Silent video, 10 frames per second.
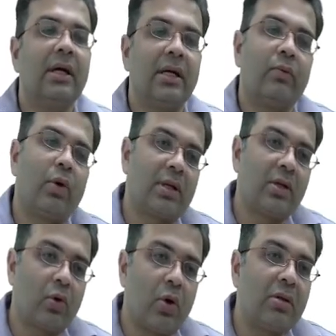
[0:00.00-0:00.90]
What are
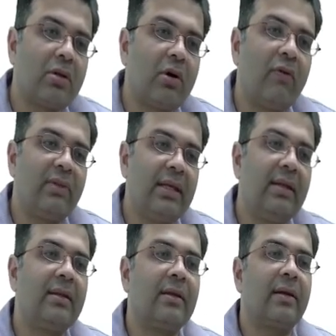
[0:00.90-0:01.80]
the causes of
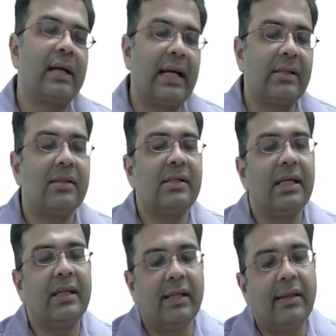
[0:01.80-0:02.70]
these cancers
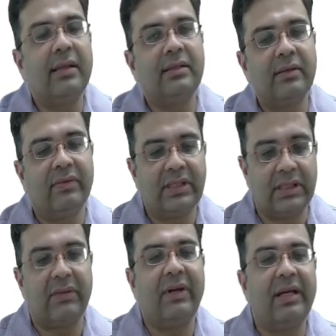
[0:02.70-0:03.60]
in this region,
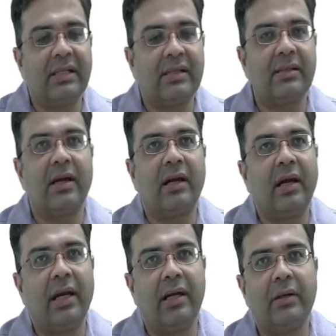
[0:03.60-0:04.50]
which we'll discuss a little
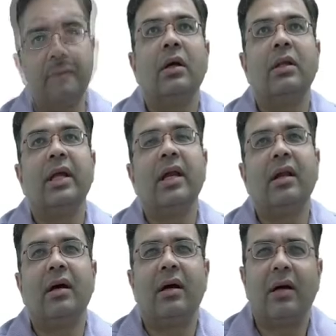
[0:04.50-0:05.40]
later. Then
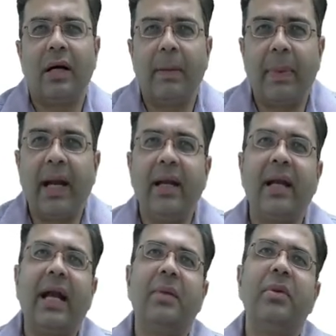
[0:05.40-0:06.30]
uh, applied
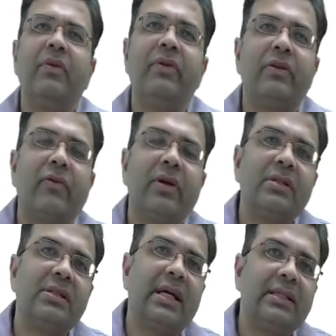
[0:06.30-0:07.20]
anatomy of
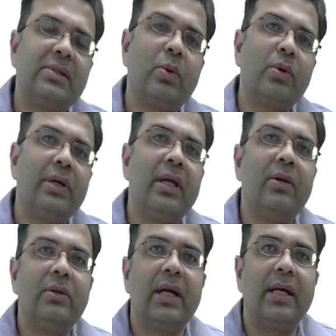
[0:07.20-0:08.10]
esophagus. I just want to tell
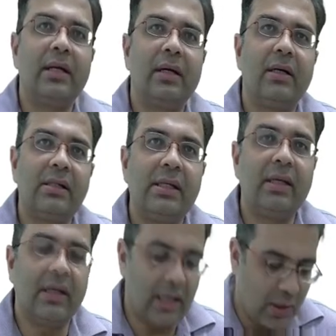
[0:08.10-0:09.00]
you that
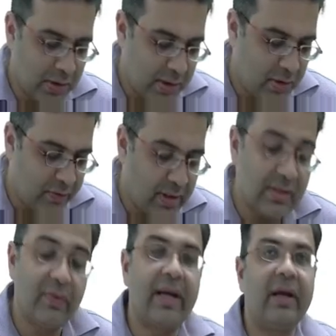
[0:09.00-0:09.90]
see how the esophagus
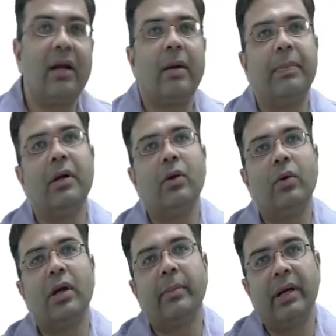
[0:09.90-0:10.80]
divided in upper,
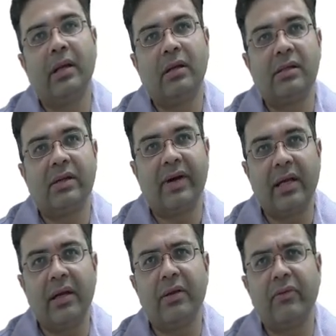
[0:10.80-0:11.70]
lower, and middle third.
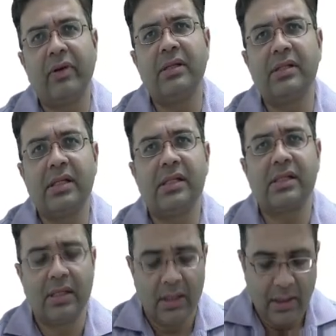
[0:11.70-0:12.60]
Cervical esophagus
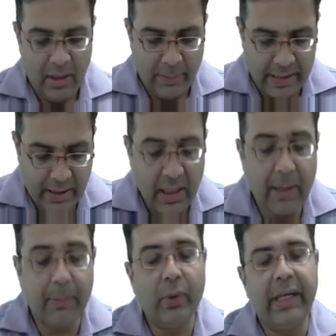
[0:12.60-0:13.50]
is basically
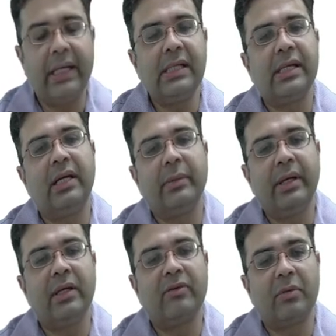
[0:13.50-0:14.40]
up to 18
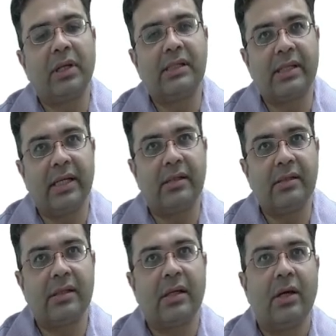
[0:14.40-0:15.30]
centimeters from the
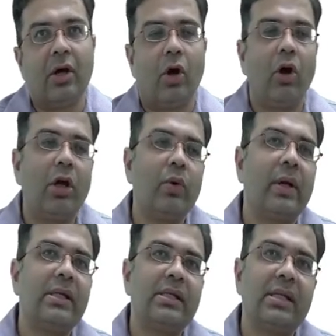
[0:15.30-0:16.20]
incisors or you
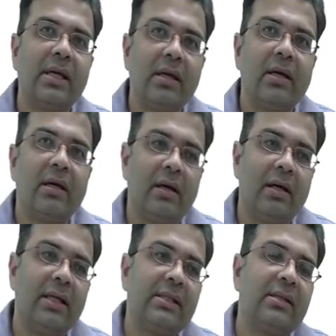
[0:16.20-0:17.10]
can say uh,
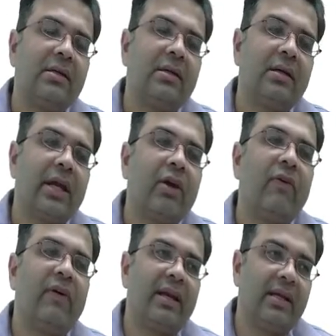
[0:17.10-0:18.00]
it's the
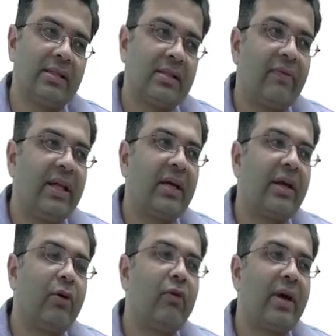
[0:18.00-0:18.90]
cricopharynx where the
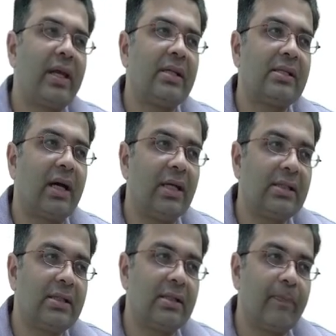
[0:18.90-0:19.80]
cricopharynx starts
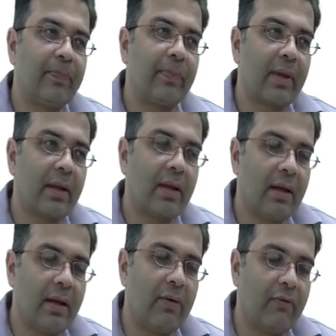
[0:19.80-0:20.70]

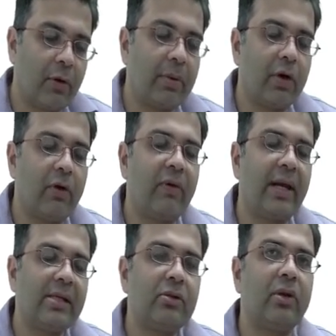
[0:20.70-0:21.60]
from
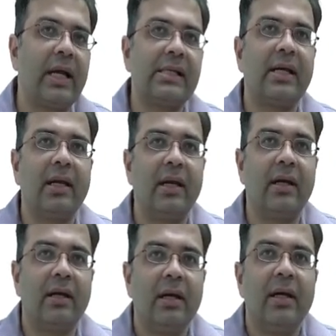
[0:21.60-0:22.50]
cricopharynx to thoracic
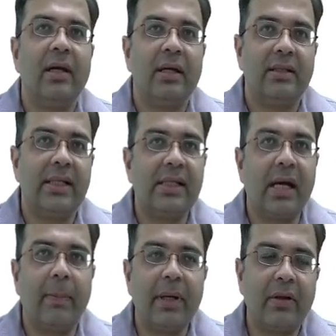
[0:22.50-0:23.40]
inlet then the
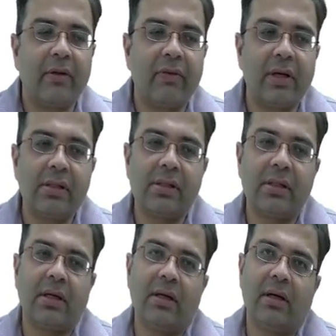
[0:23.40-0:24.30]
upper esophagus
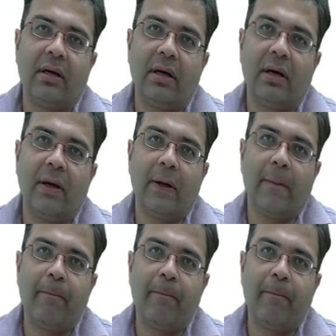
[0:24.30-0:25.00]
uh,